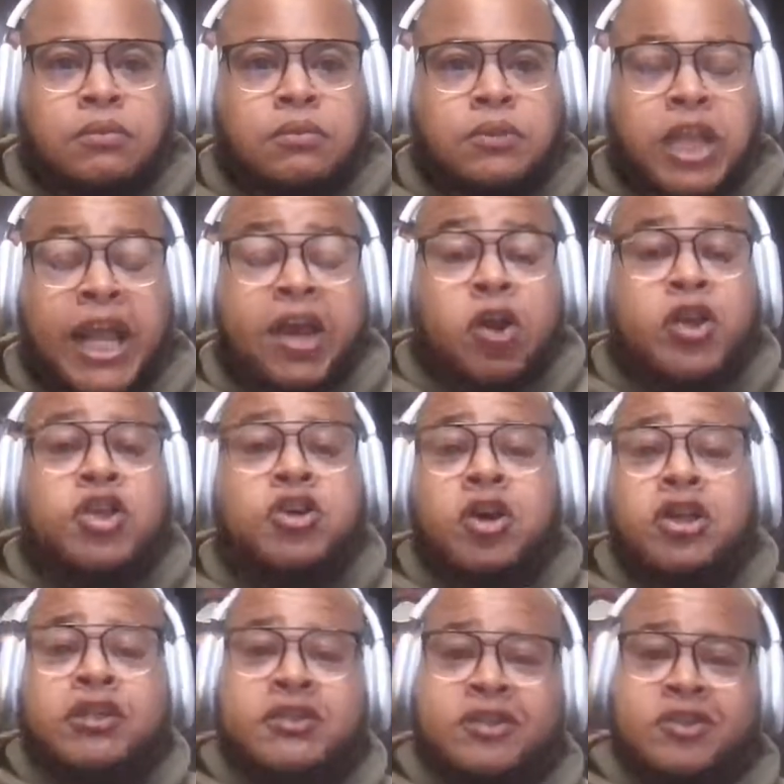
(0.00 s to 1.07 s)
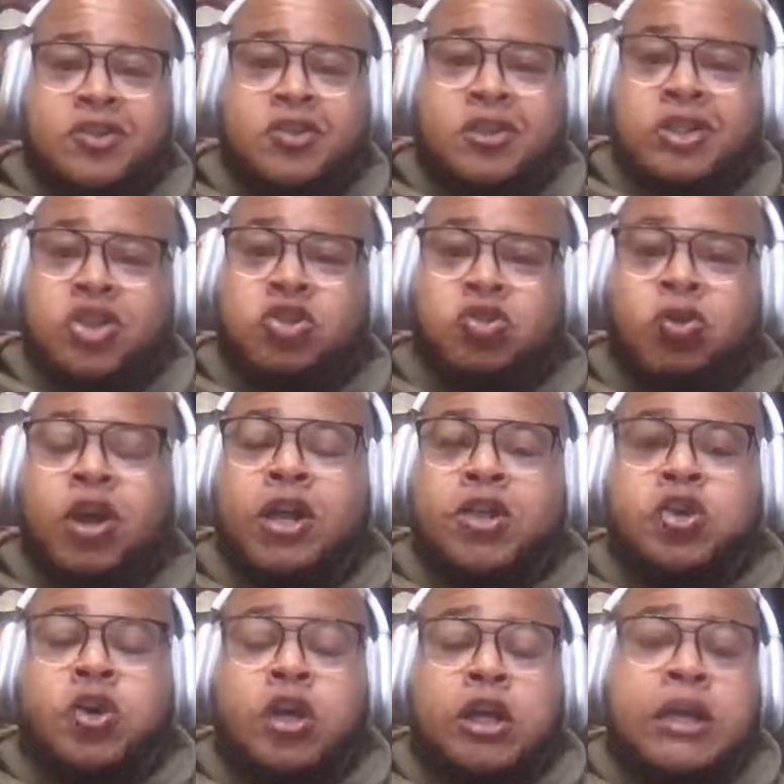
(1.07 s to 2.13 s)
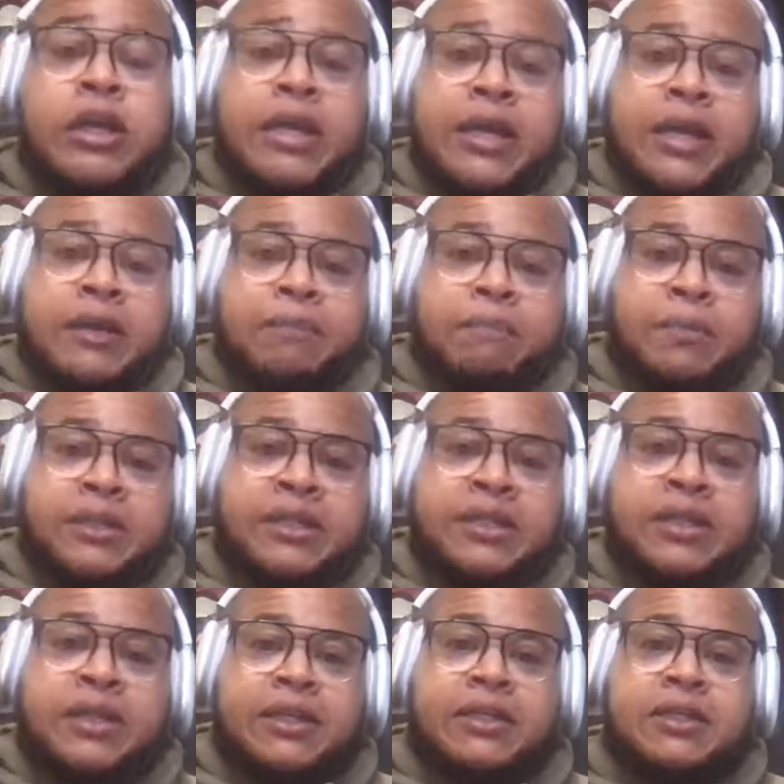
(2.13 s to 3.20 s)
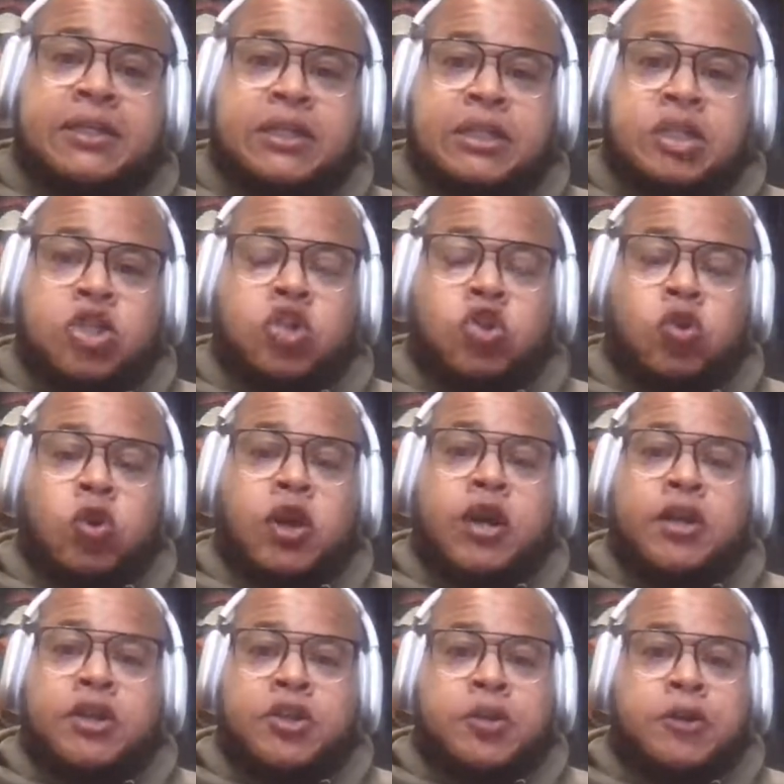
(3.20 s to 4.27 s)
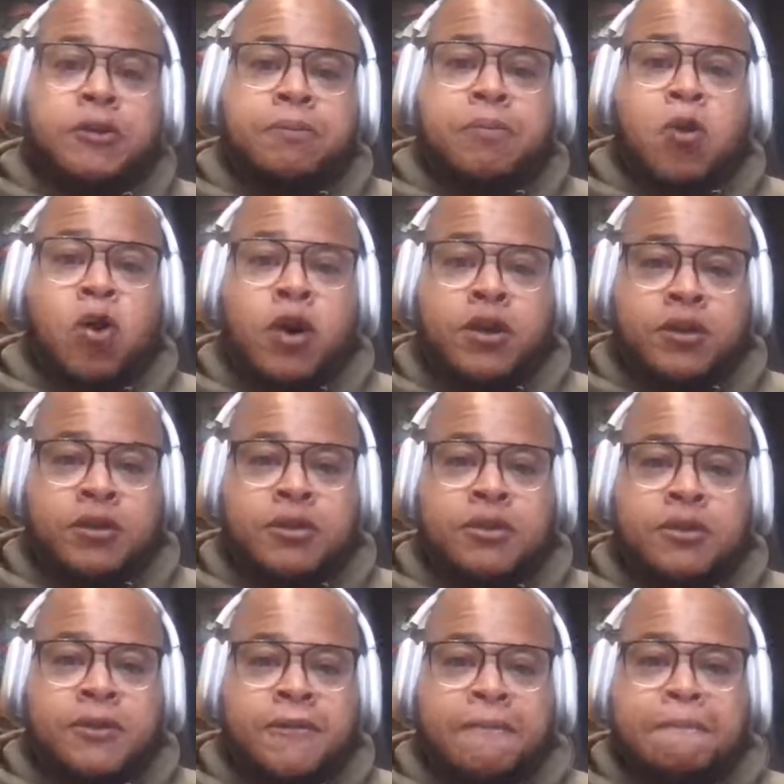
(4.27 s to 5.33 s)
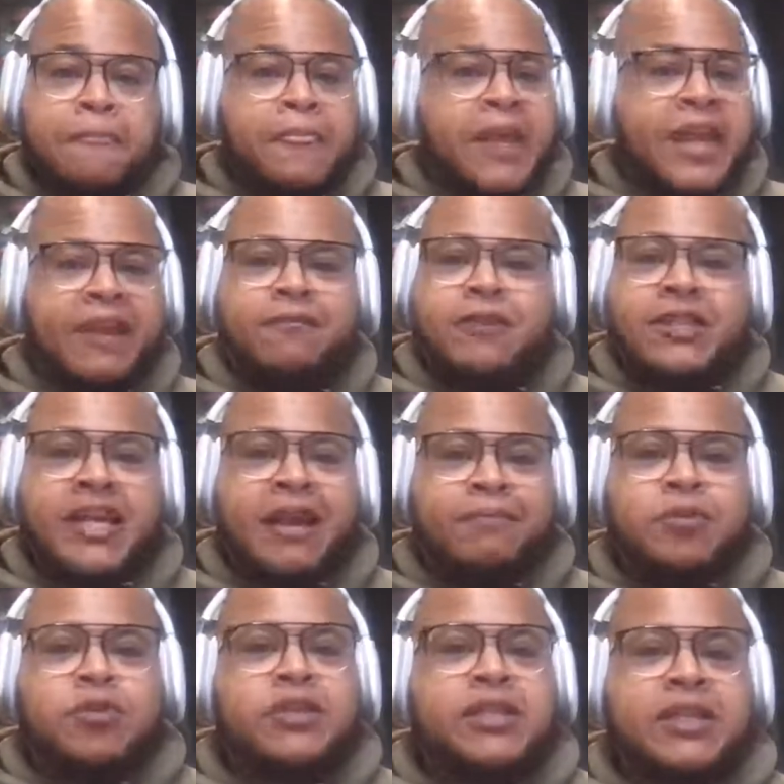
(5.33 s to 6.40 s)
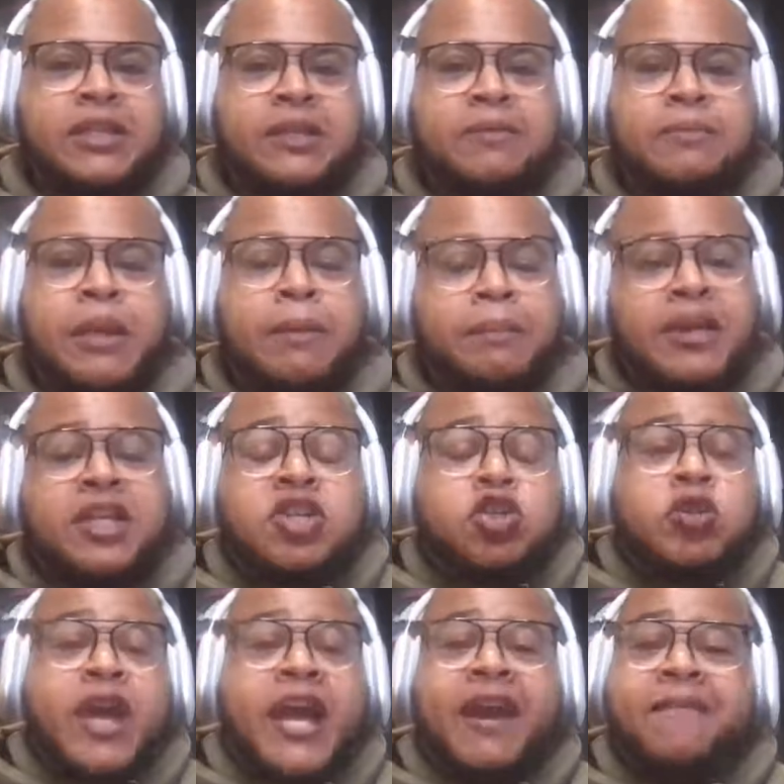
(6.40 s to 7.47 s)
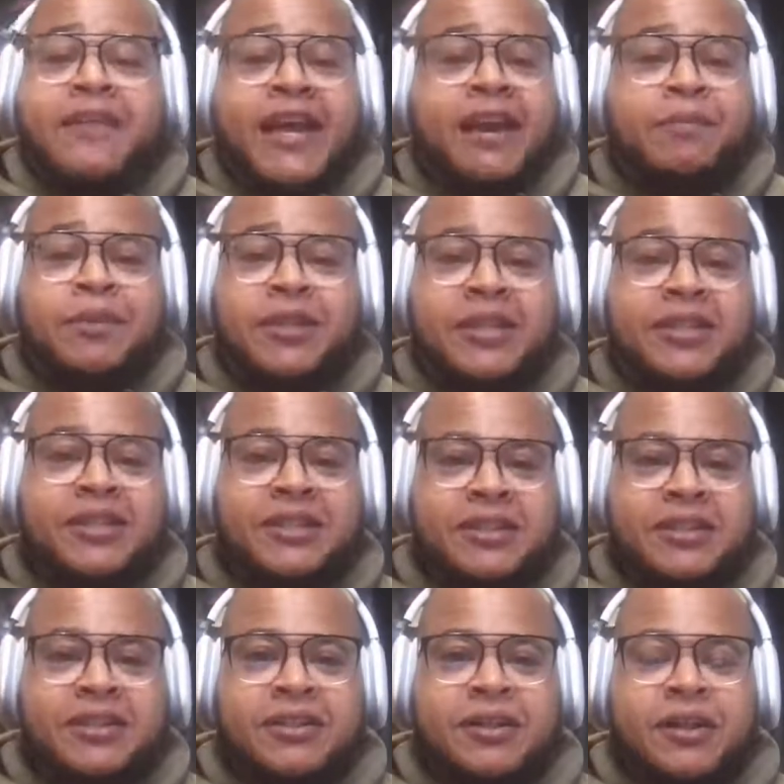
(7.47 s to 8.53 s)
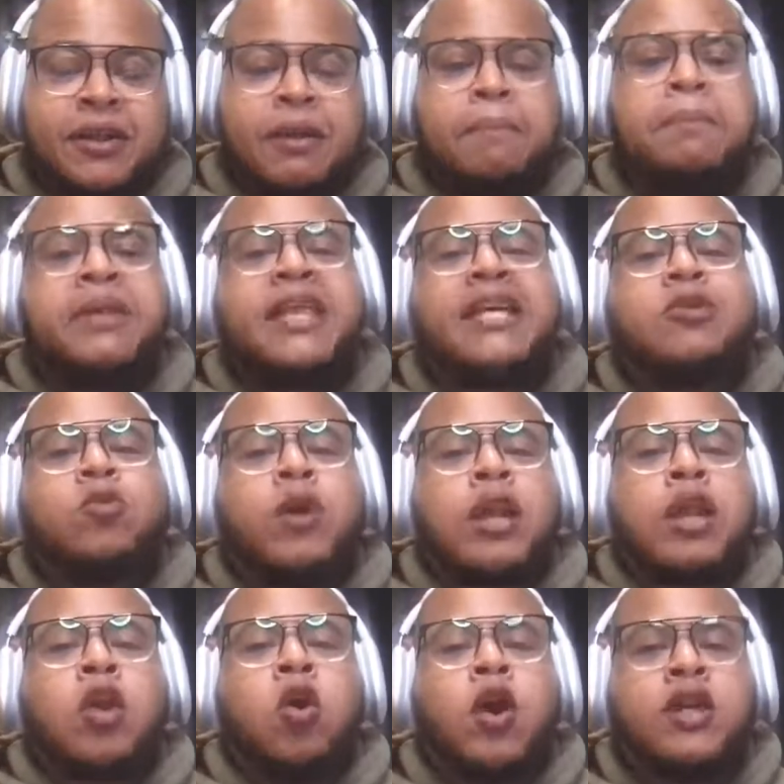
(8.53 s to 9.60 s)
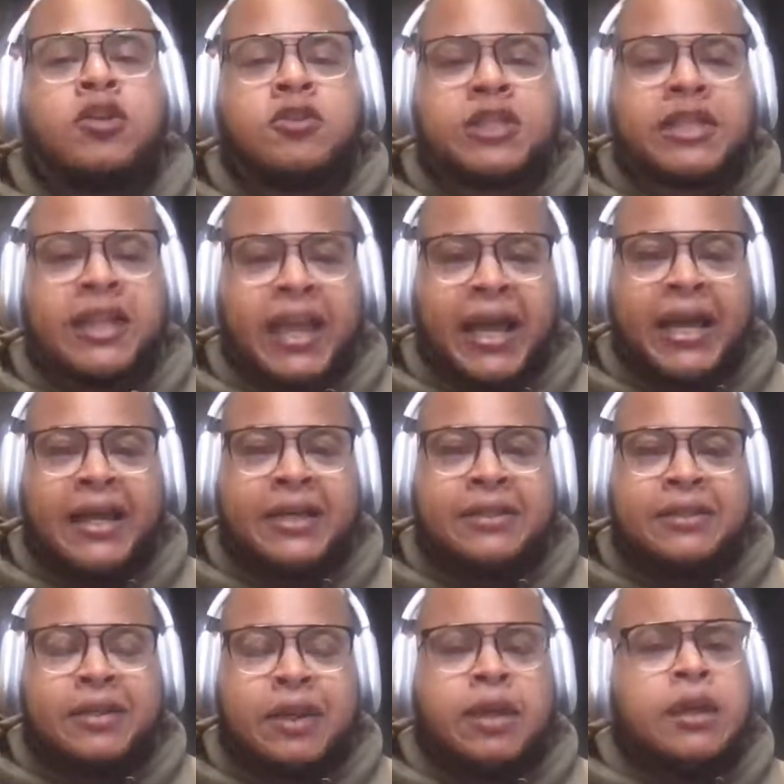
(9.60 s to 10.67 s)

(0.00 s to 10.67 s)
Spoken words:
Like, are you going to meticulously destroy your partner every time you see them? Because you have the ammunition, but that's where loyalty lies.